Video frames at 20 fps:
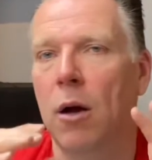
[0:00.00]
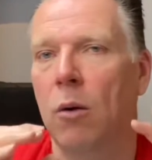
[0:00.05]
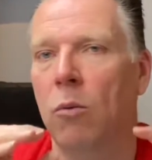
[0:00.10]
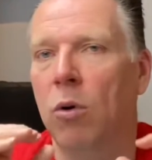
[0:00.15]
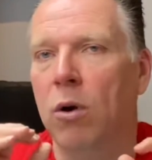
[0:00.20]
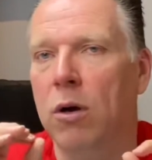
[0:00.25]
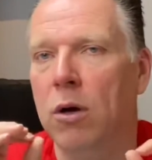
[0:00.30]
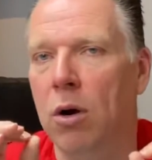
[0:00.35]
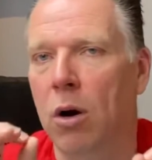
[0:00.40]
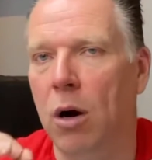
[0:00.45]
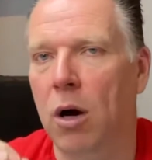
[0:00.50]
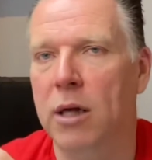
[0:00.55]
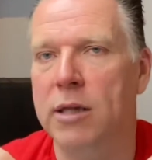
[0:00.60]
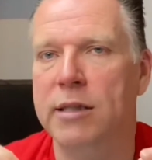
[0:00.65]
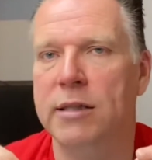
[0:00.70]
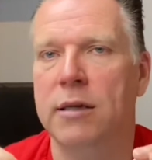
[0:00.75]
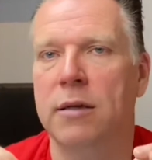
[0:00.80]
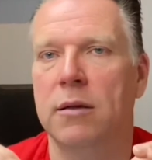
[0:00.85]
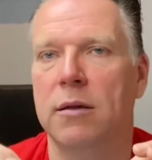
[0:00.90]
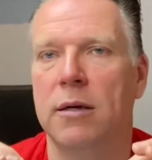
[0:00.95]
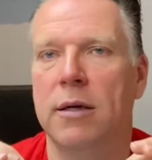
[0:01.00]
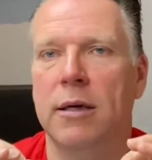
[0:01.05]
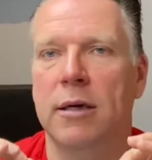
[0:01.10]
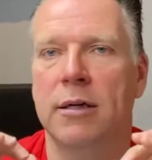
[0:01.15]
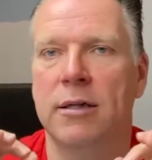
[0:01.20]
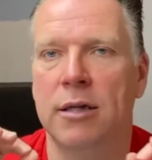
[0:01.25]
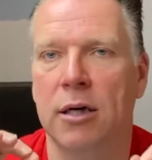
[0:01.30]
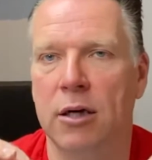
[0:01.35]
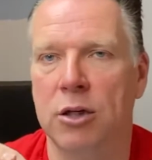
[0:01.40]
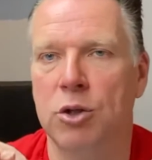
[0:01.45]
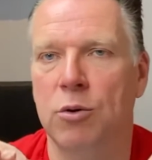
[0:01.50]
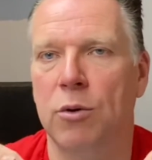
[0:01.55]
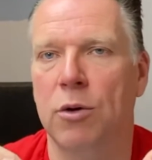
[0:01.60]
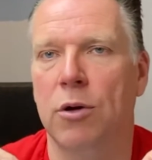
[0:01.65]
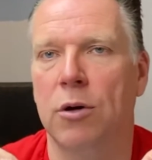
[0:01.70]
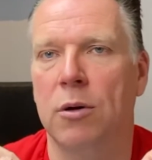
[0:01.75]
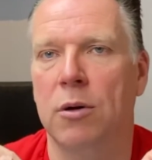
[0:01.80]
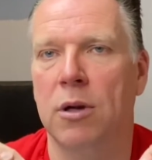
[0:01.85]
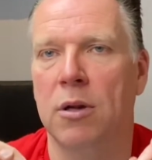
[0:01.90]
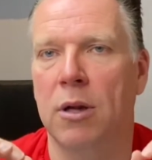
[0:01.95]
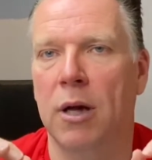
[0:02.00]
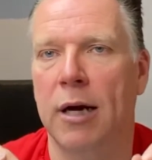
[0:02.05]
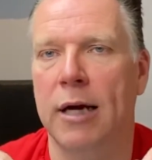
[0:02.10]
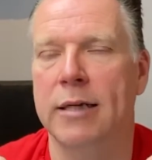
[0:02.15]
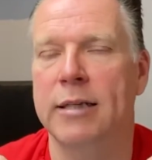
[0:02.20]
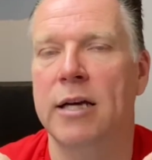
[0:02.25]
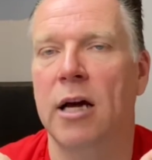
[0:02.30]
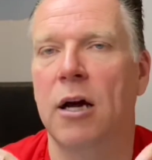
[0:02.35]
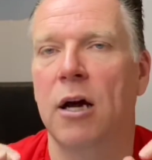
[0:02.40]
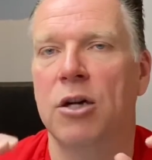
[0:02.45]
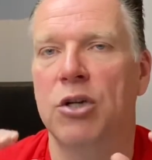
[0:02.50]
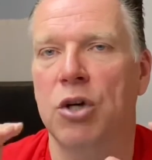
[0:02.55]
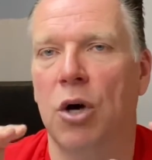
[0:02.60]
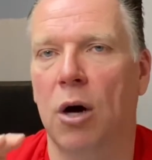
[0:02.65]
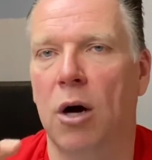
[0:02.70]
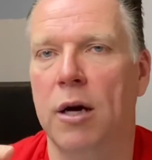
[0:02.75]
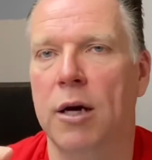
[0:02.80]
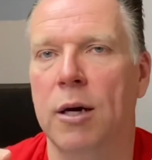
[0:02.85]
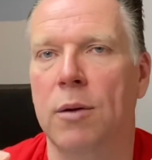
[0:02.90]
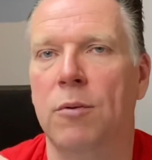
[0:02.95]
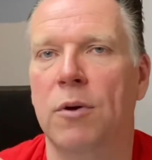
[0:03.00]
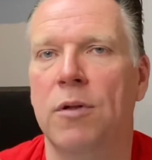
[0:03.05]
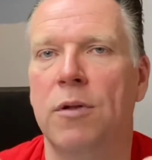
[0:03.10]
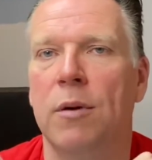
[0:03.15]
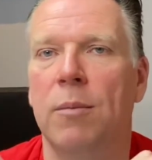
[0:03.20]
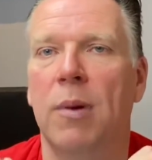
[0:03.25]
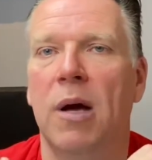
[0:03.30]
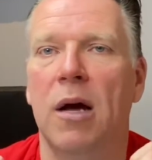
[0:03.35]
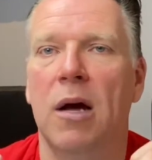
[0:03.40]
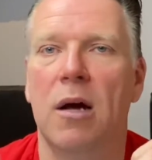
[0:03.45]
We're constantly in touch with our clients, talking with them,